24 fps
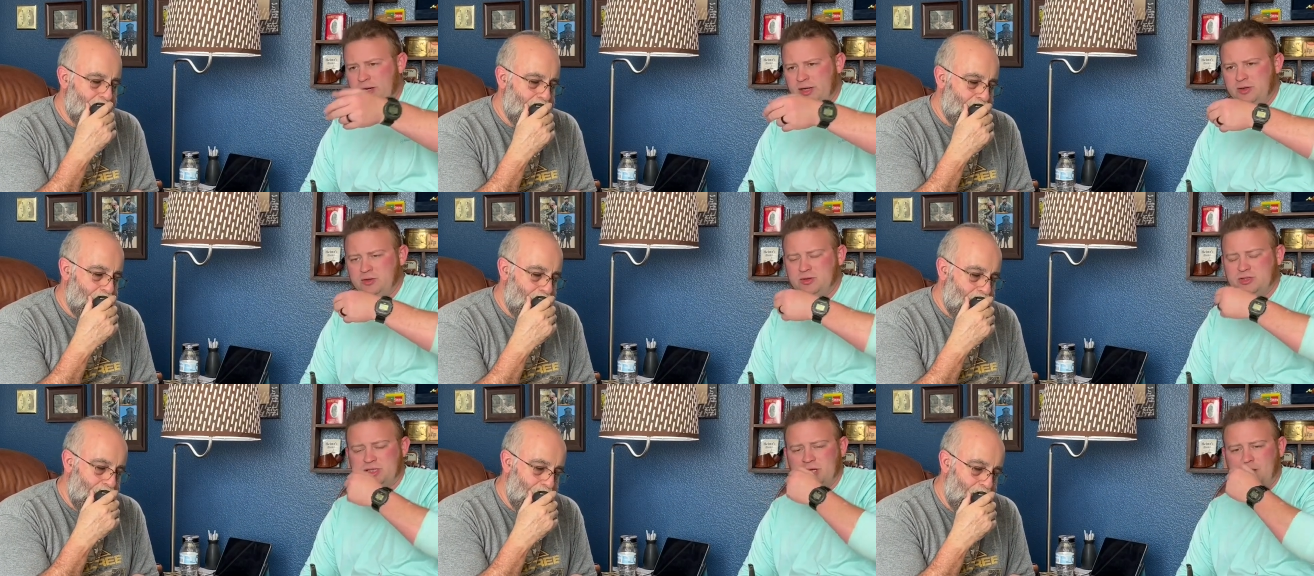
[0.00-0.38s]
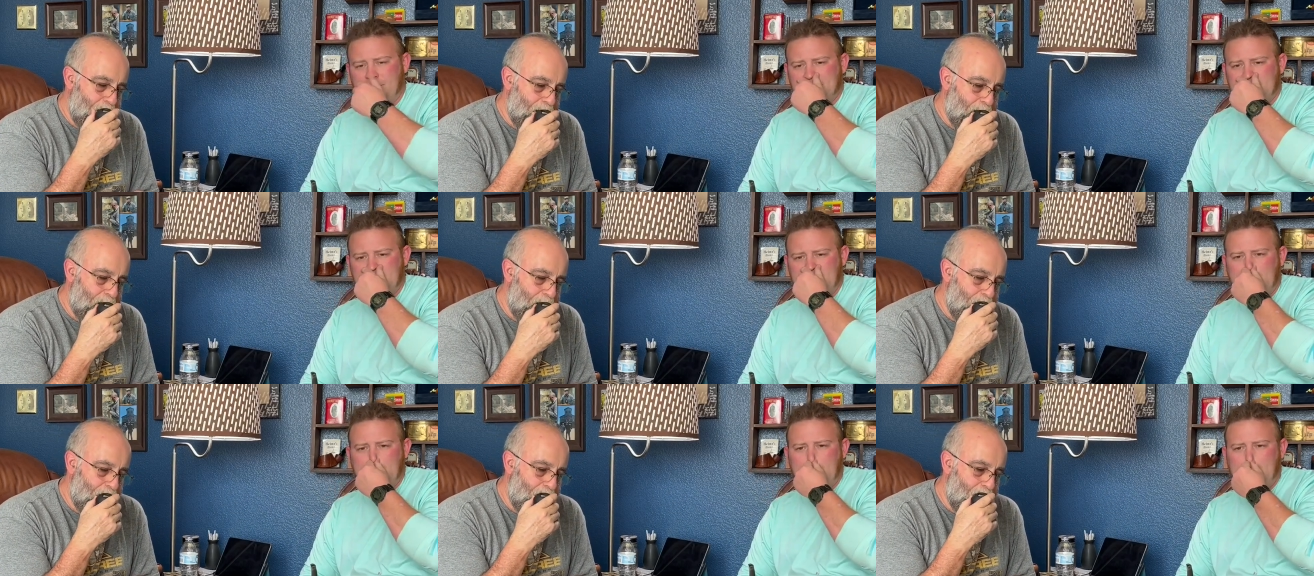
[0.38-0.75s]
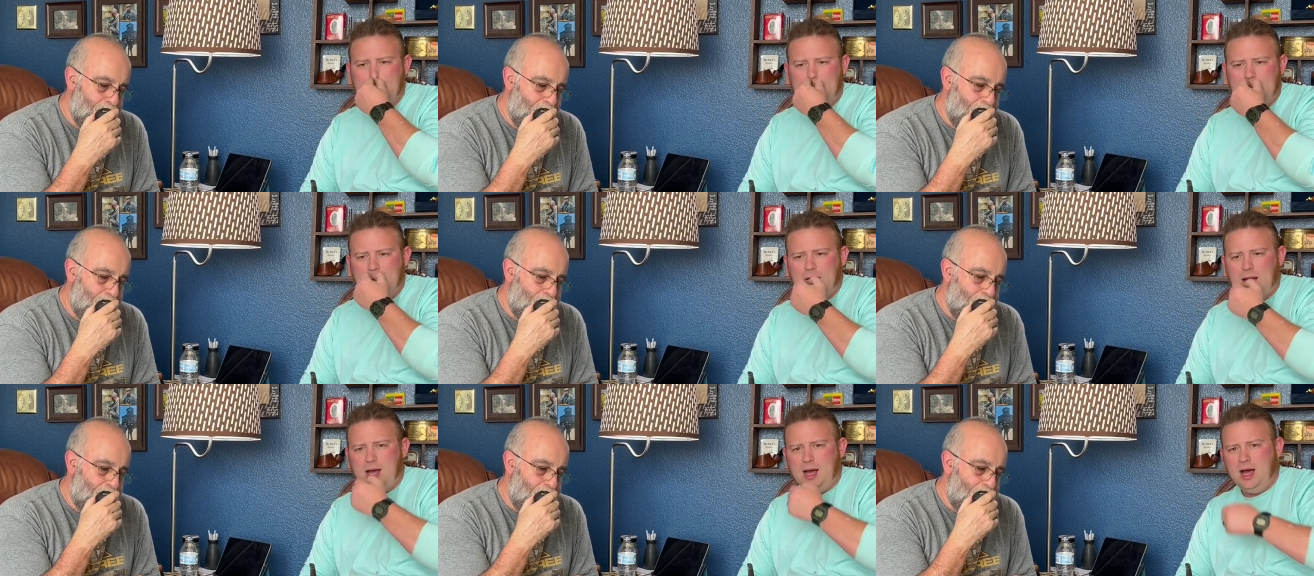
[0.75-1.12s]
Speaker 1: it or something.
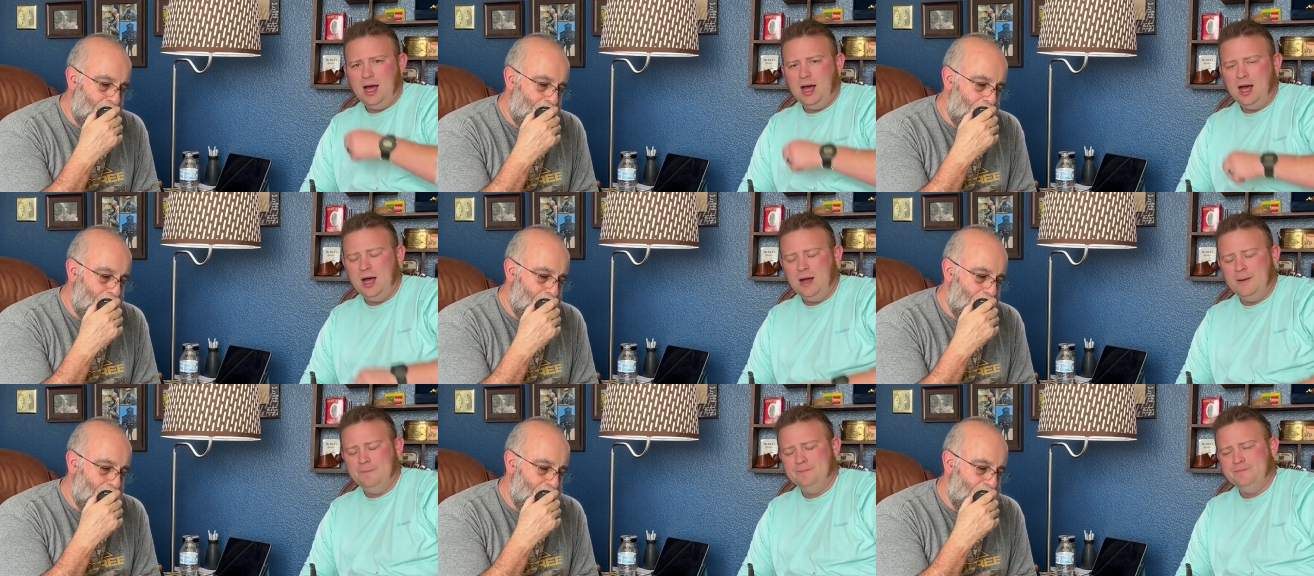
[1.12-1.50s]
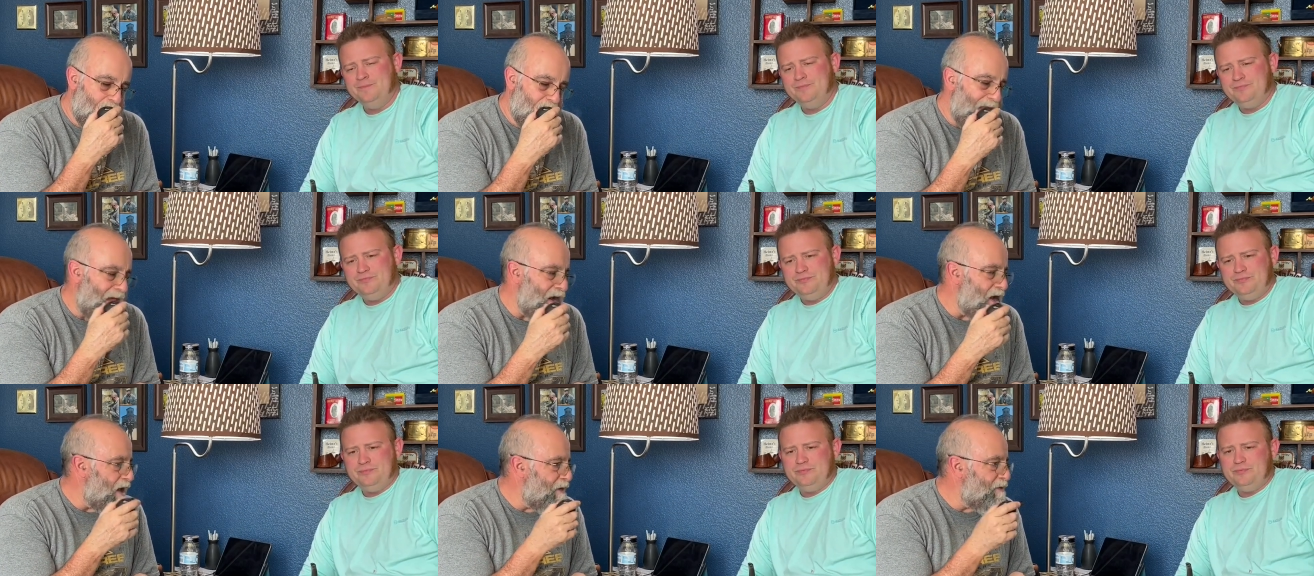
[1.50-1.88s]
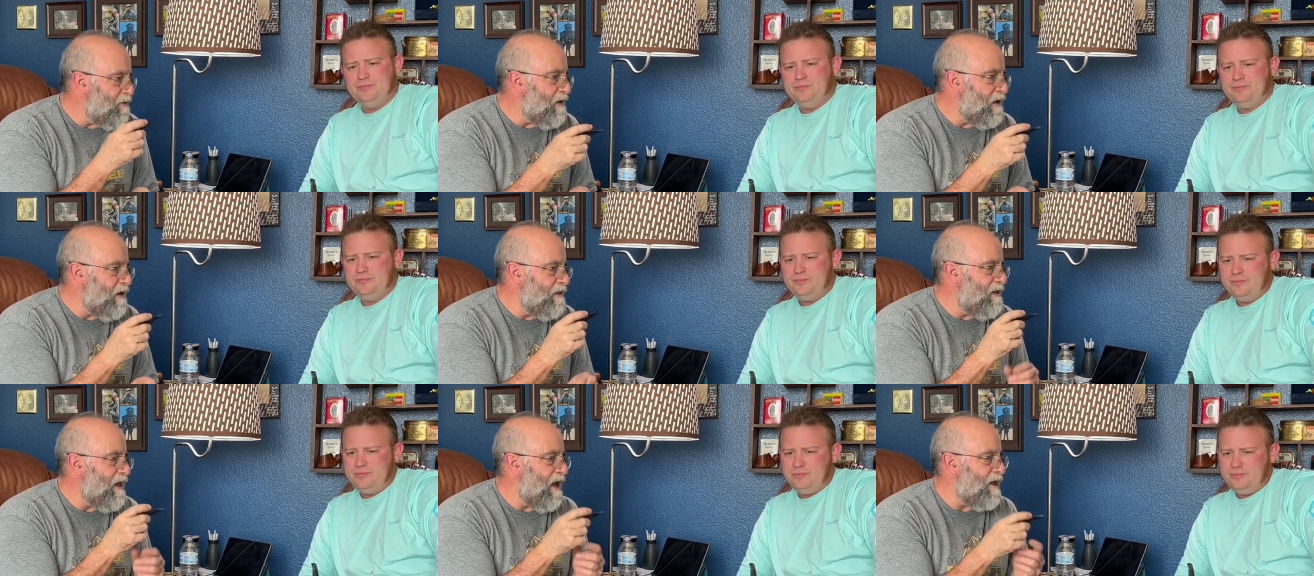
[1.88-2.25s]
Um, and I
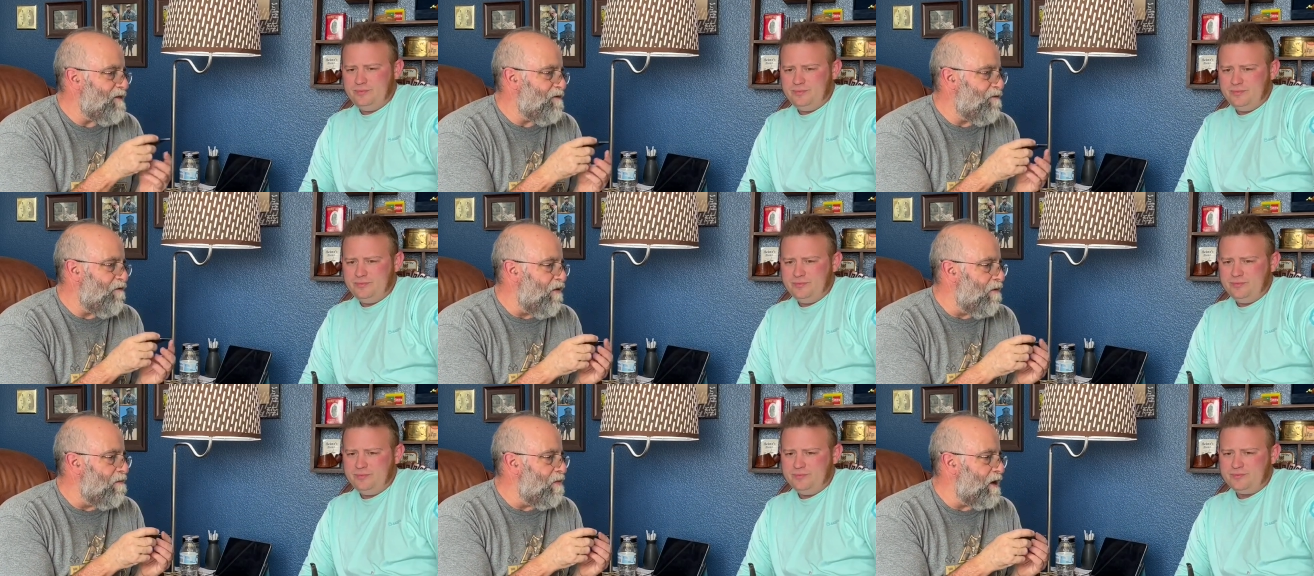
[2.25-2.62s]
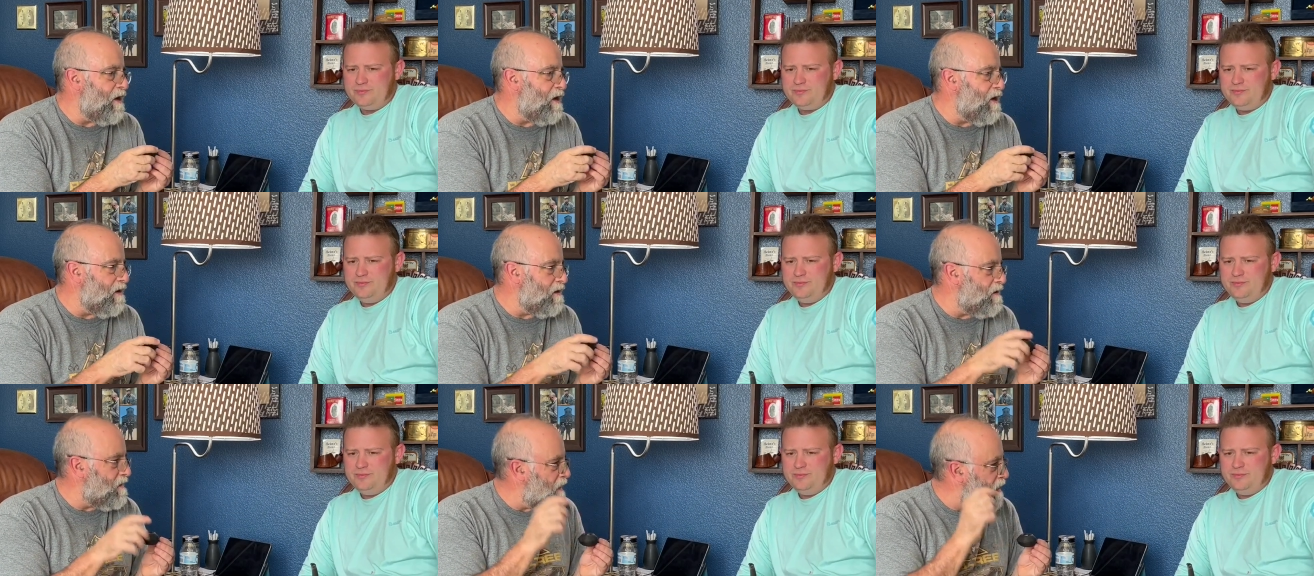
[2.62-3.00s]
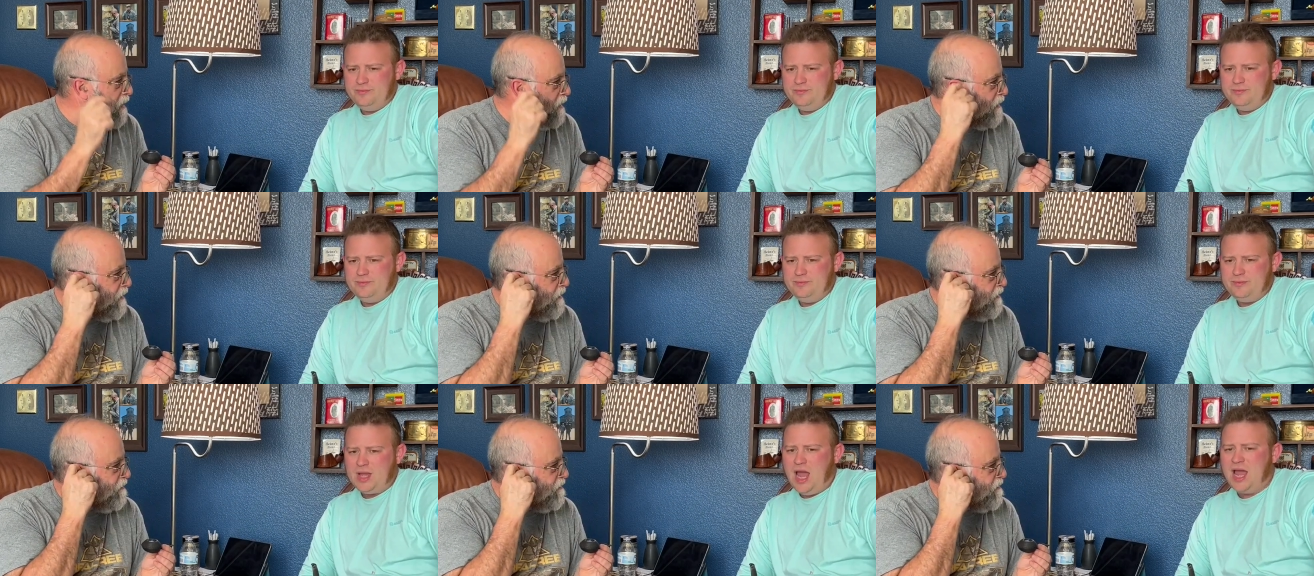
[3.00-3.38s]
think that's from the
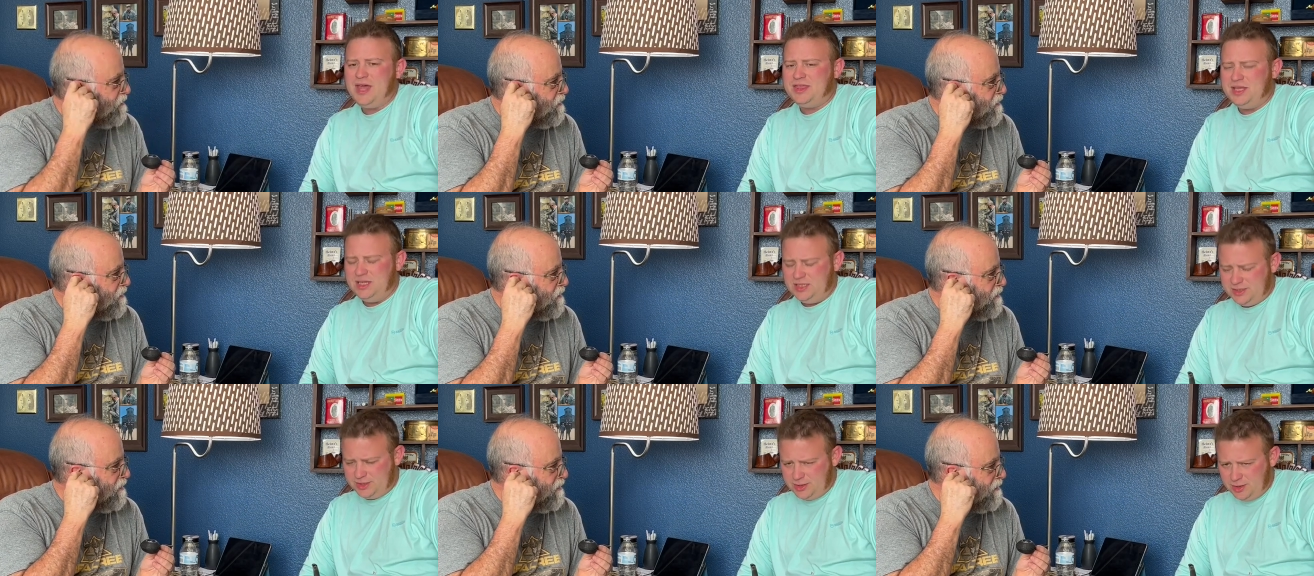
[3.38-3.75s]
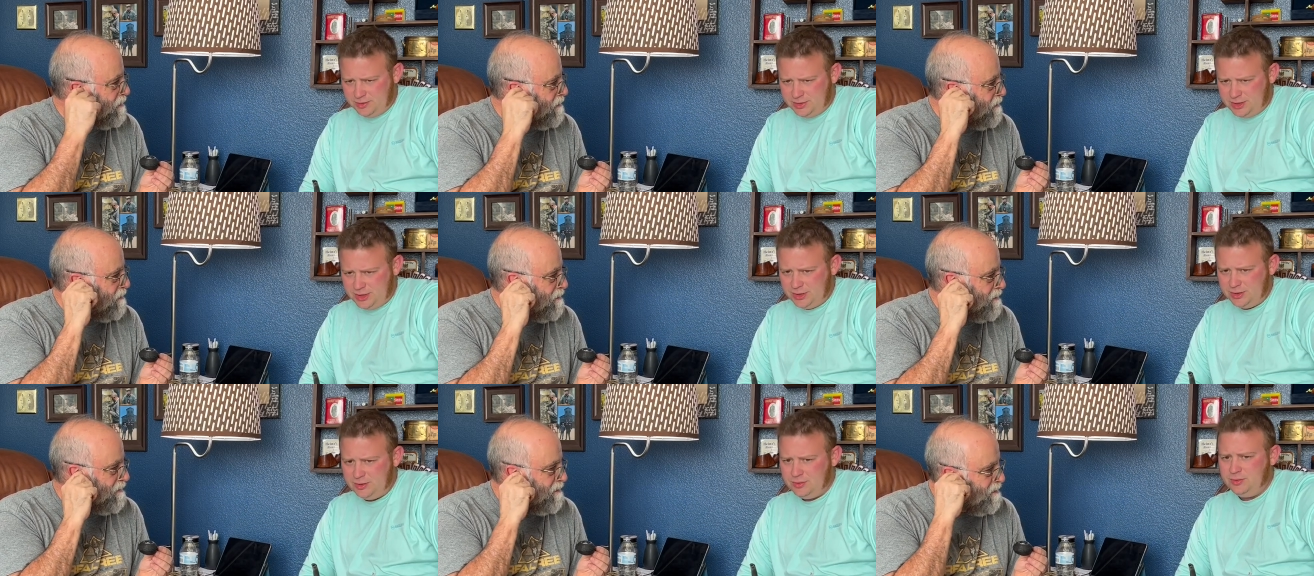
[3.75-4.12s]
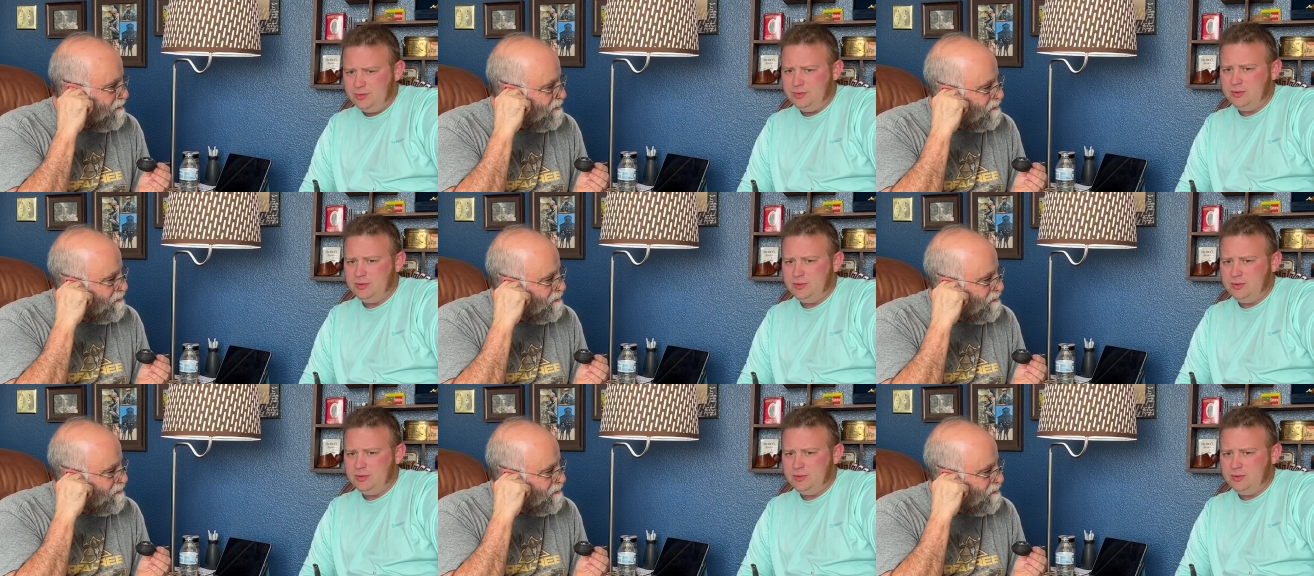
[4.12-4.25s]
Kentuckies. I think so too.